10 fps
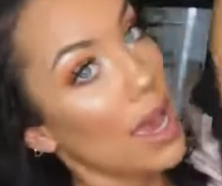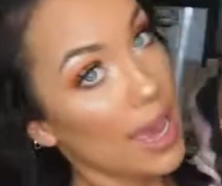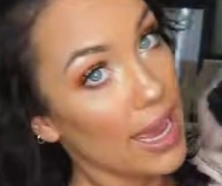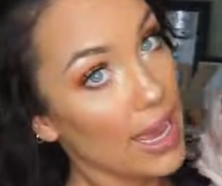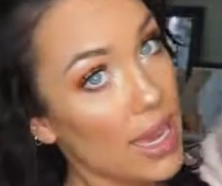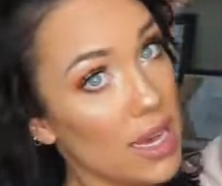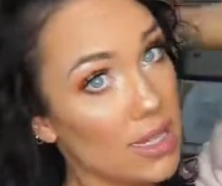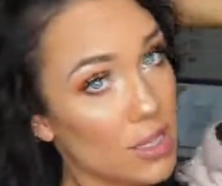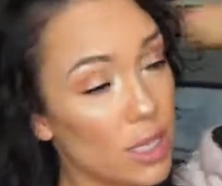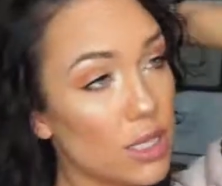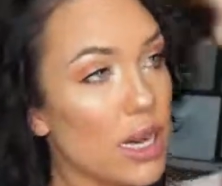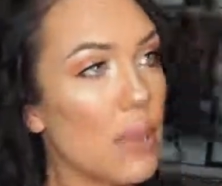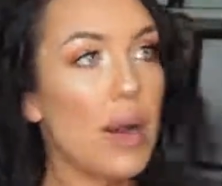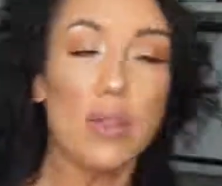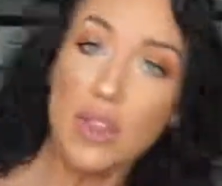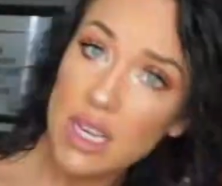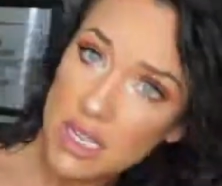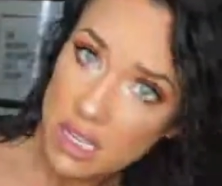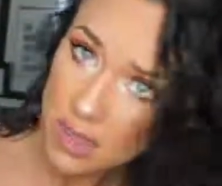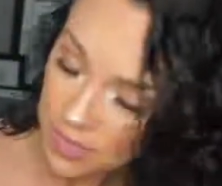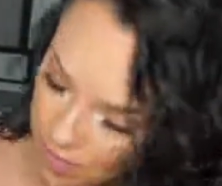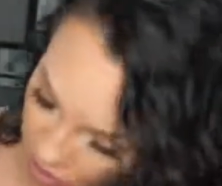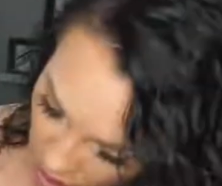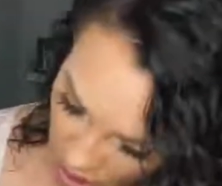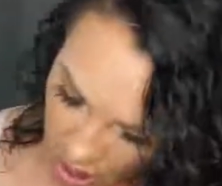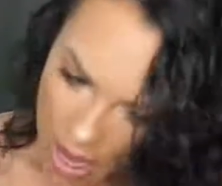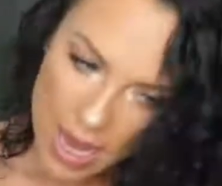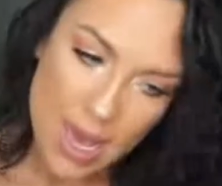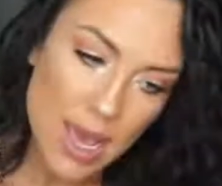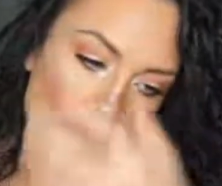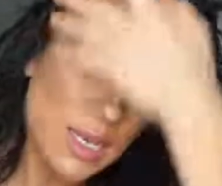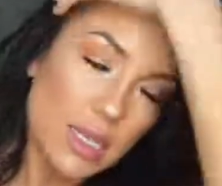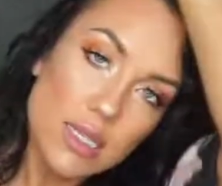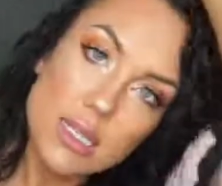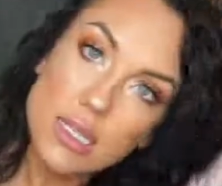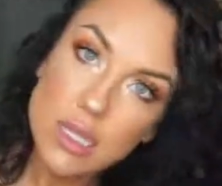and the good thing about this is